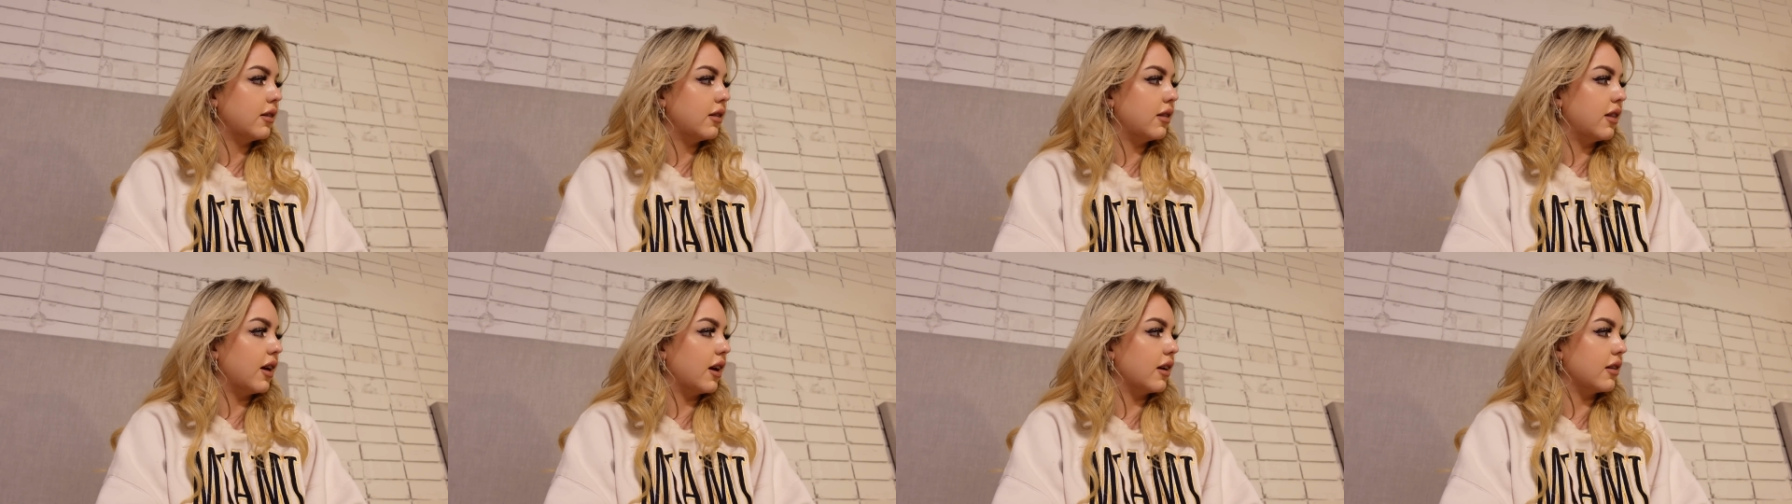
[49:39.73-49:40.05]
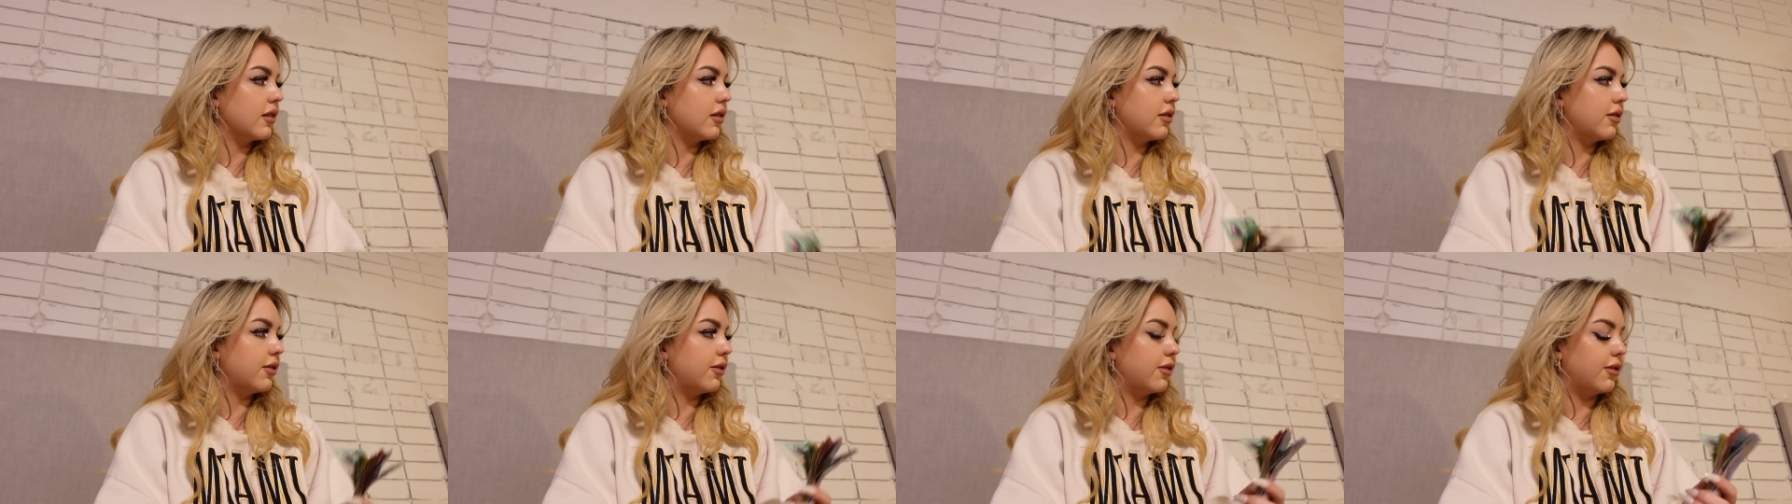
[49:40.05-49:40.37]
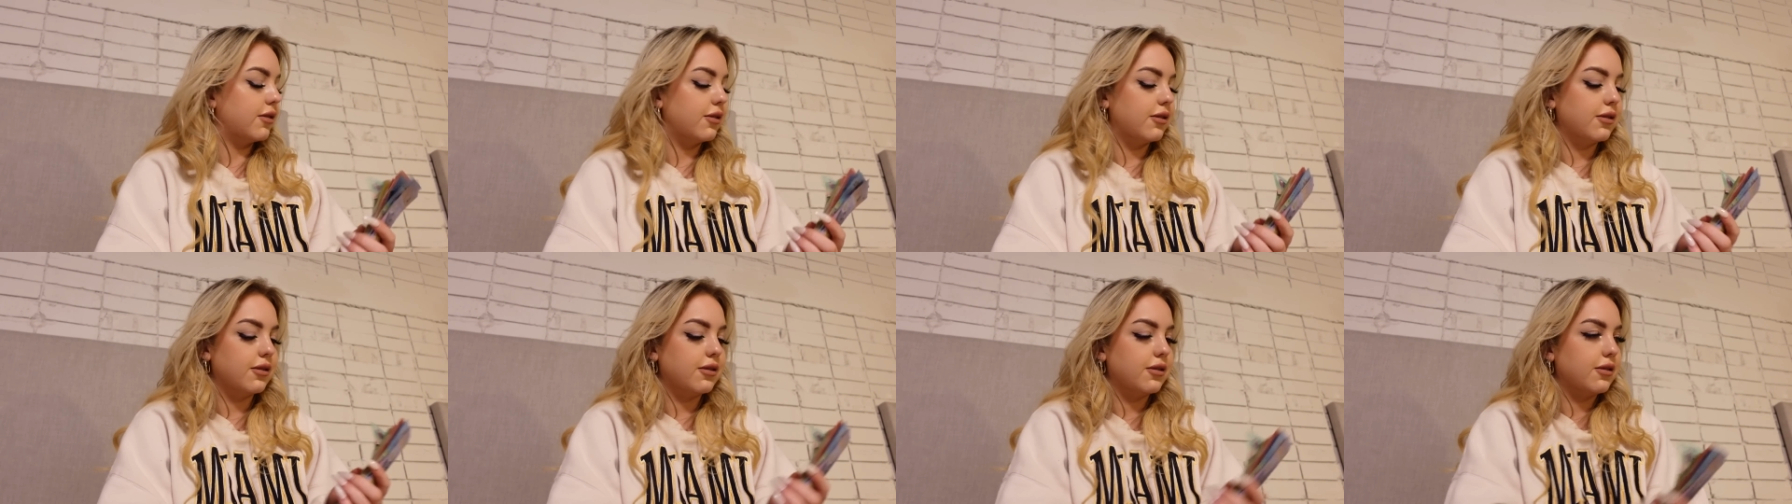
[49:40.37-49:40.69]
that's
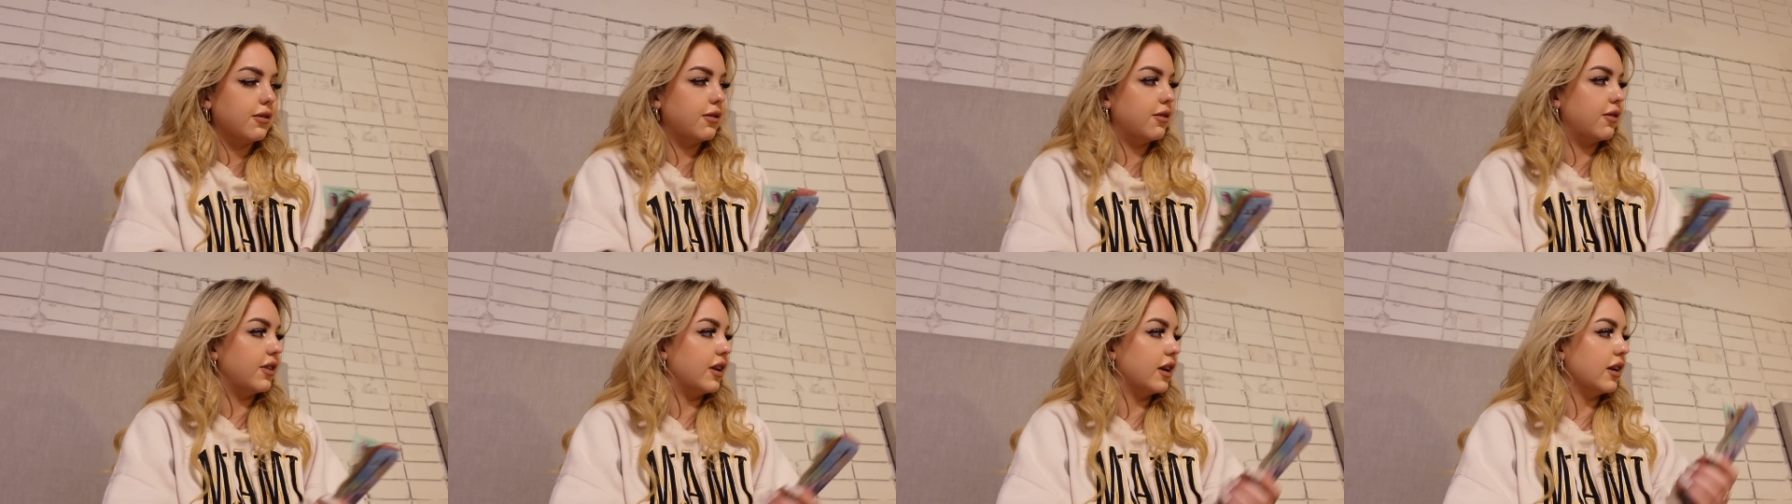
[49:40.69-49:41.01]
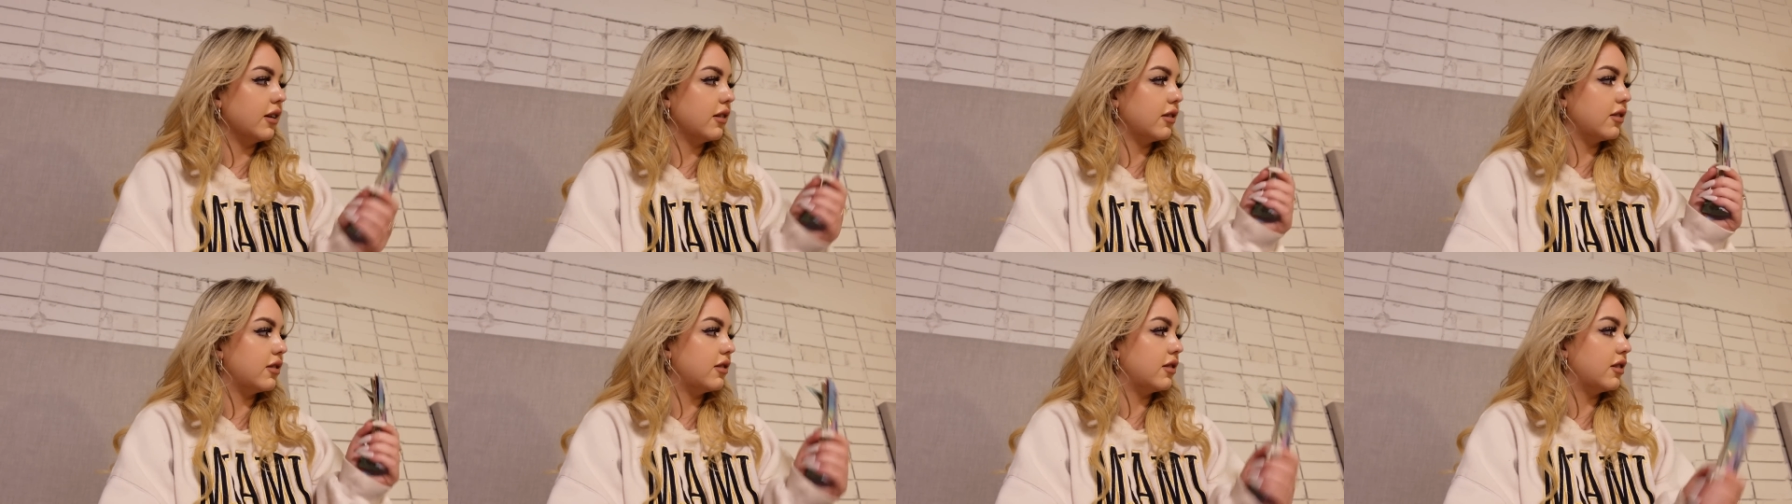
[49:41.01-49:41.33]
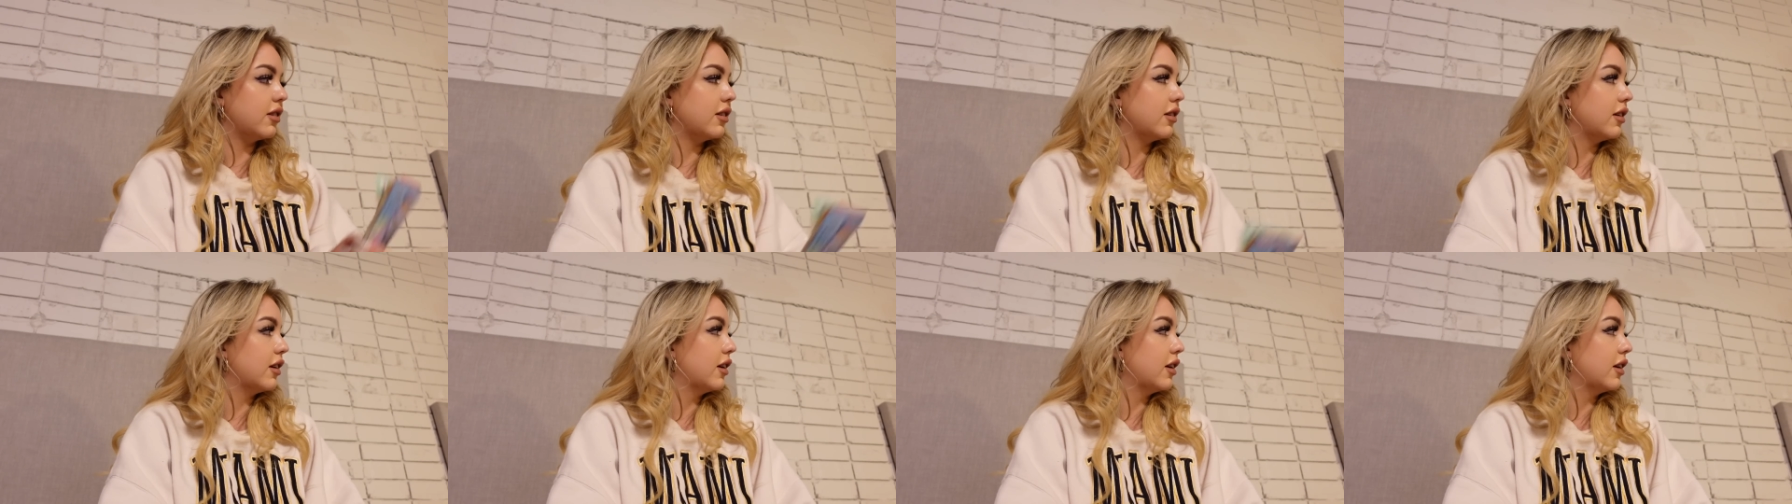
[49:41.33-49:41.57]
fixed.